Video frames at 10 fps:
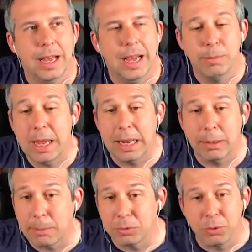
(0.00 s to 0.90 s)
yeah,
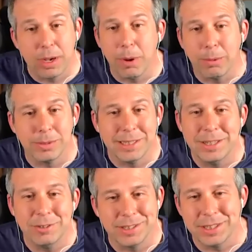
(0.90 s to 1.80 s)
that was really what I was
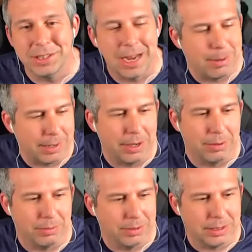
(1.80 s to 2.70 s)
interested in chatting about.
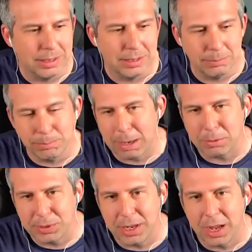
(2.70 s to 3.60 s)
Perhaps
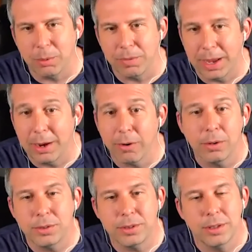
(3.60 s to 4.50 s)
we start with
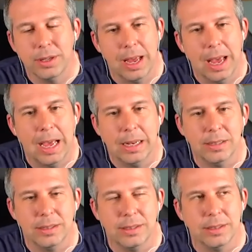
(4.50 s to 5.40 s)
heroes
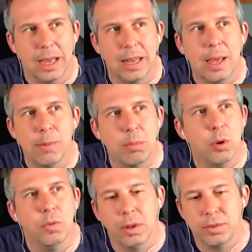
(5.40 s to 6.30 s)
and then we
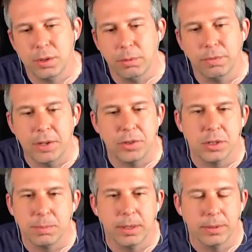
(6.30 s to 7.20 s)
move on to
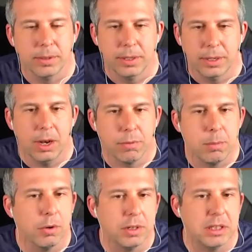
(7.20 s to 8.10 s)
features. But from
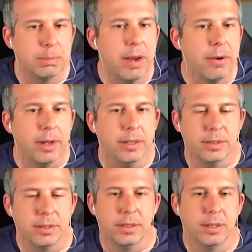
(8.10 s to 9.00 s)
your
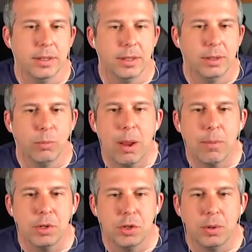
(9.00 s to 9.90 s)
experience, where
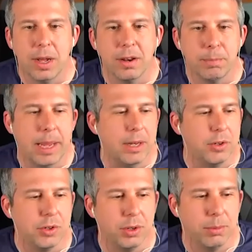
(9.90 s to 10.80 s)
would you kind of
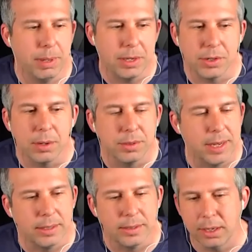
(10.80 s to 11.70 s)
pitch those
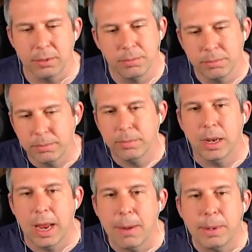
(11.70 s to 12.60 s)
things? So,
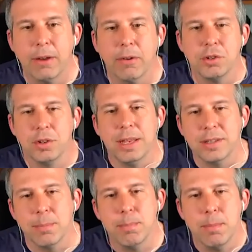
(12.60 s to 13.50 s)
how many heroes do you think is
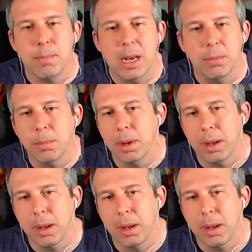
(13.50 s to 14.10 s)
a minimum,